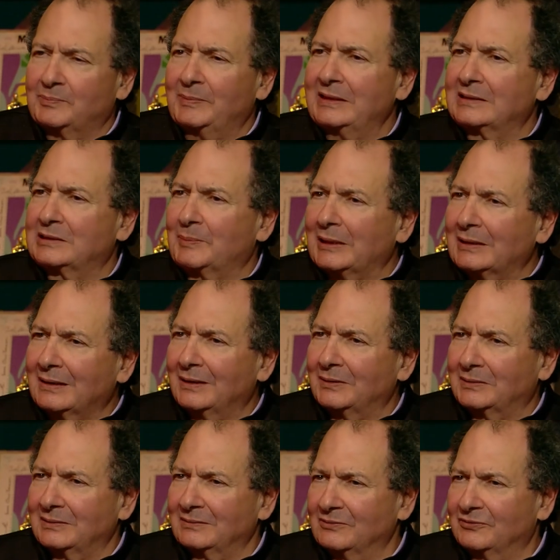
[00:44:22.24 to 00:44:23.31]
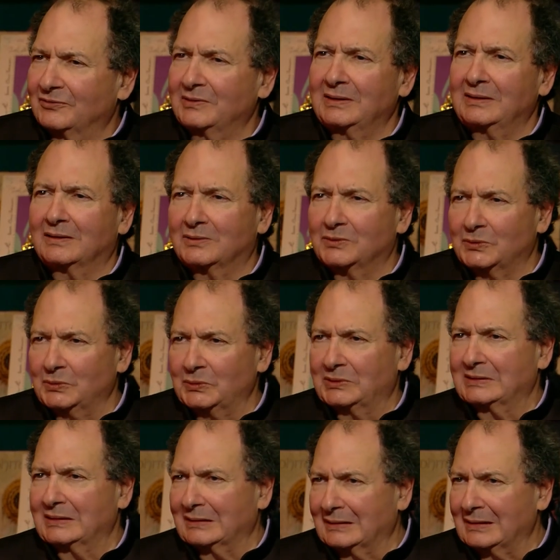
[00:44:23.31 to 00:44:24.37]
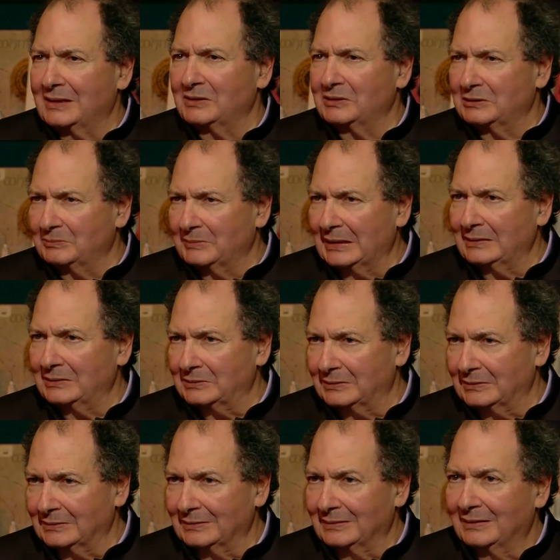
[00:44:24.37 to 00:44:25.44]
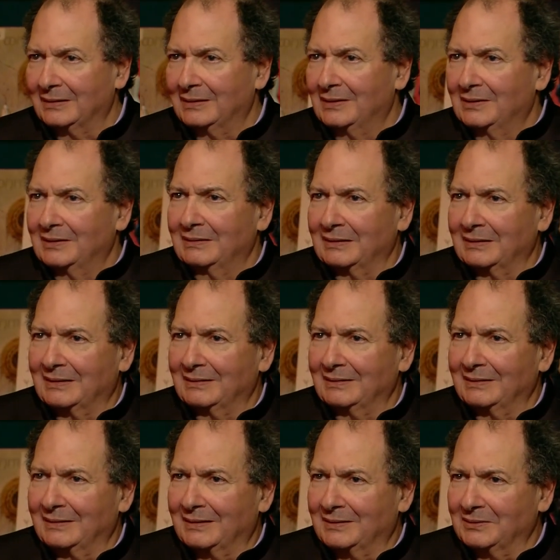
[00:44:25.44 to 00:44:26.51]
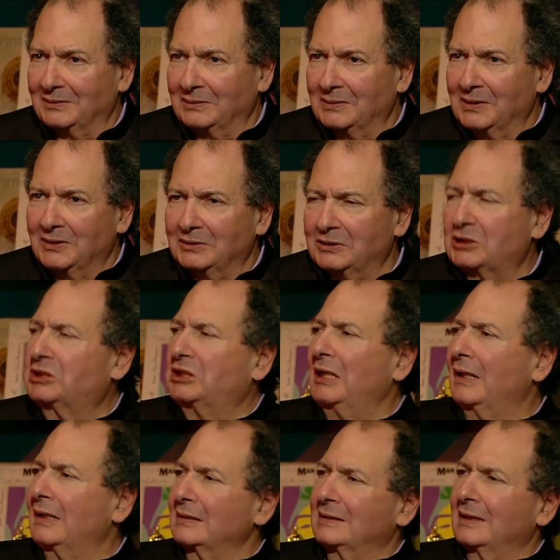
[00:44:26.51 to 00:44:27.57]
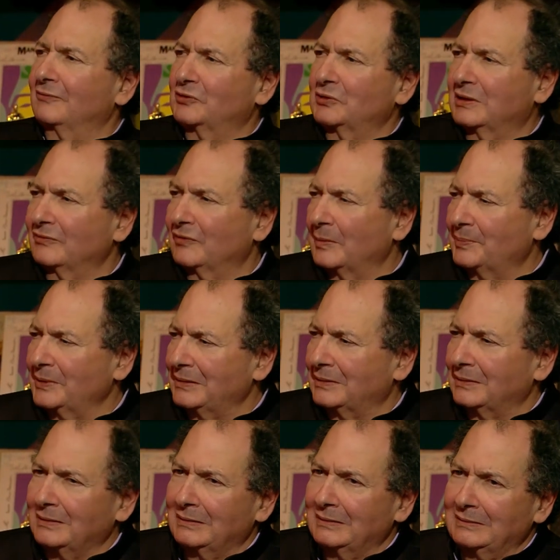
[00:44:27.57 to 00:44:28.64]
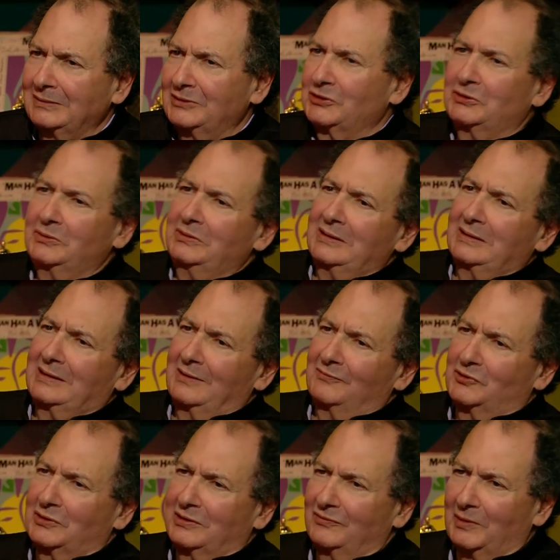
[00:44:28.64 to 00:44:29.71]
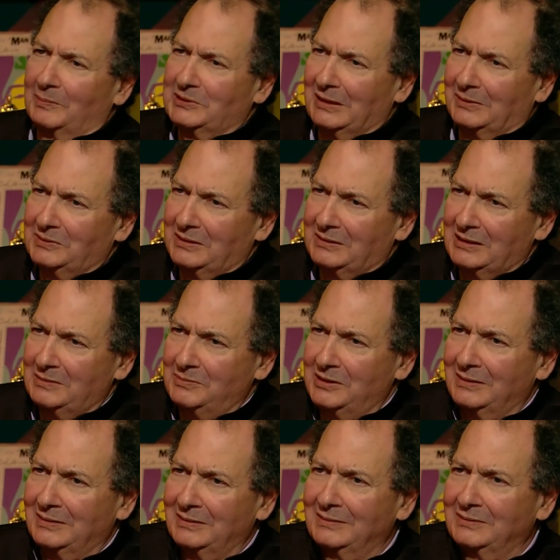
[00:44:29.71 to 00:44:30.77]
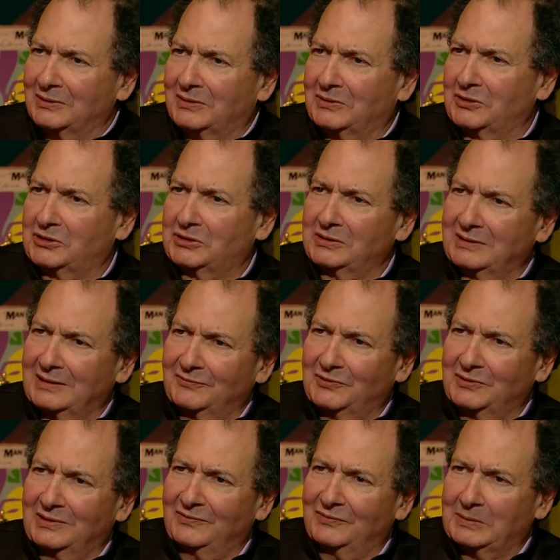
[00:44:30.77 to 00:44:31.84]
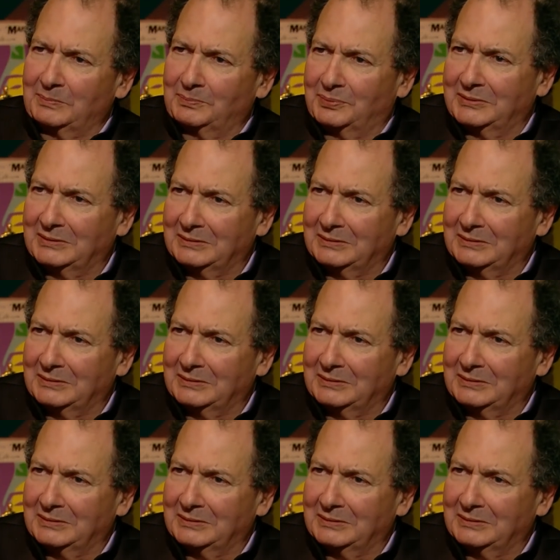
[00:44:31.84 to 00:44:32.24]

being spelled out in a very crude sectarian manner, like the Shias have to give up Iran, and the Sunnis have to give up Saudi Arabia, and the Christians have to give up